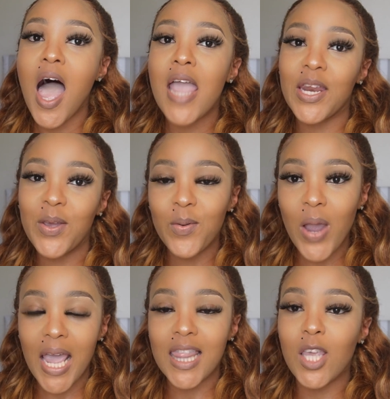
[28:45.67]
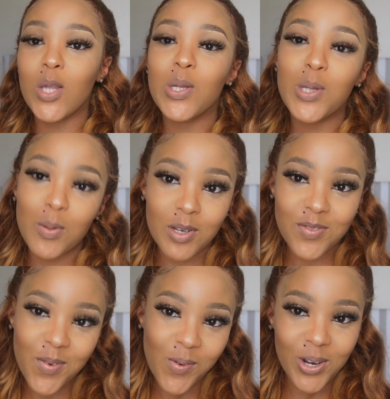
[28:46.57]
Anyway, thank you so much
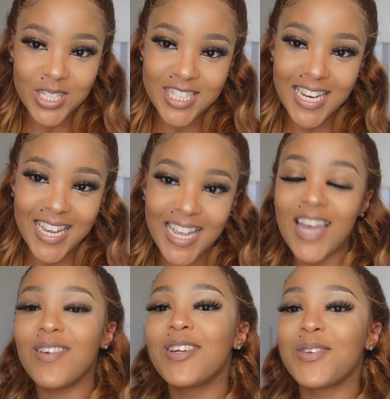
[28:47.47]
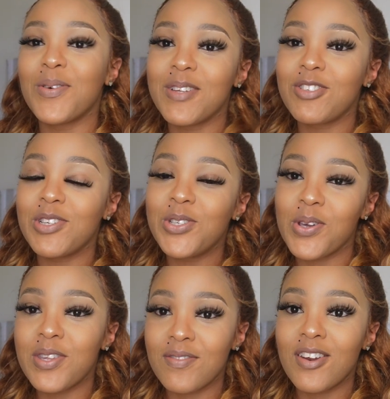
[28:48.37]
for watching. I really do hope that you
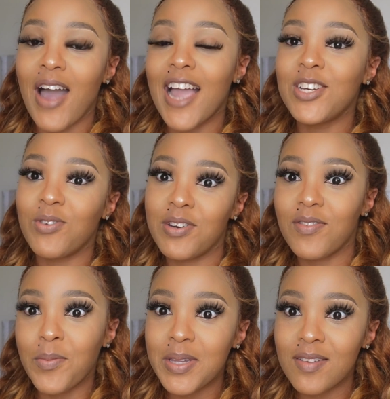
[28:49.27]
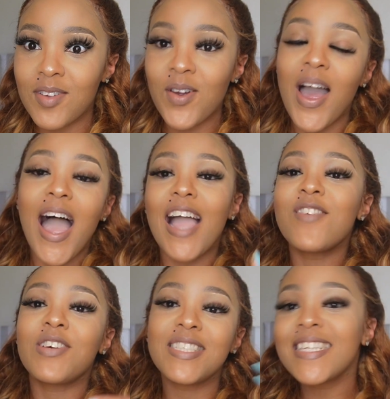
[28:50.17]
enjoyed this video. I enjoyed filming this video. I
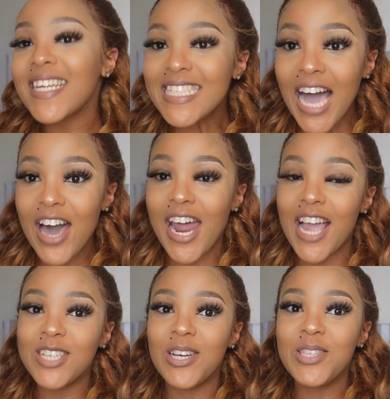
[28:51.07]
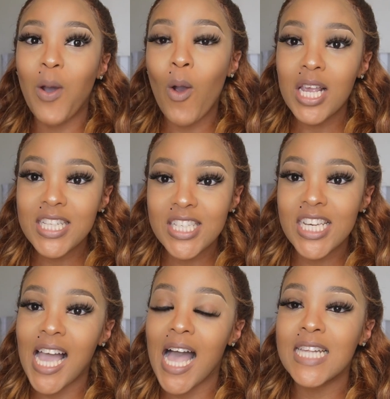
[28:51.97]
enjoyed sitting down. I enjoyed talking to
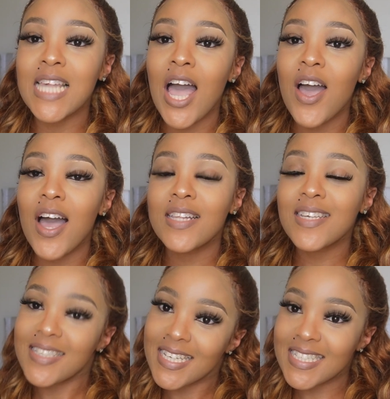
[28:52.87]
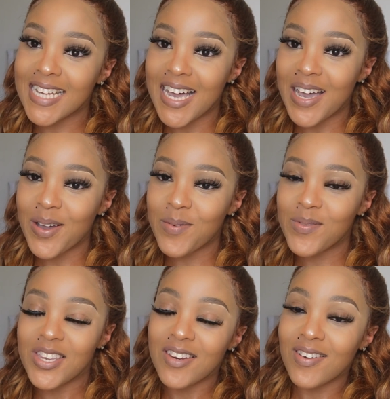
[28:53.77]
you guys. Till next
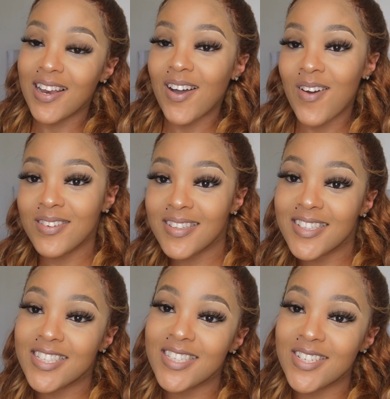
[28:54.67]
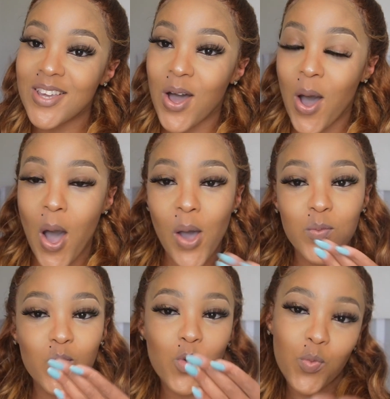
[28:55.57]
time, you don't really want to stop.
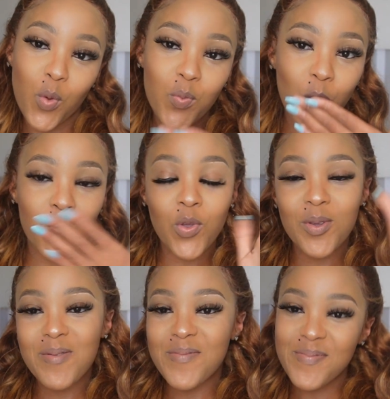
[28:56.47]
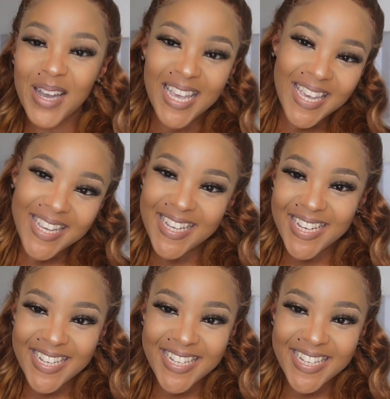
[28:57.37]
Bye.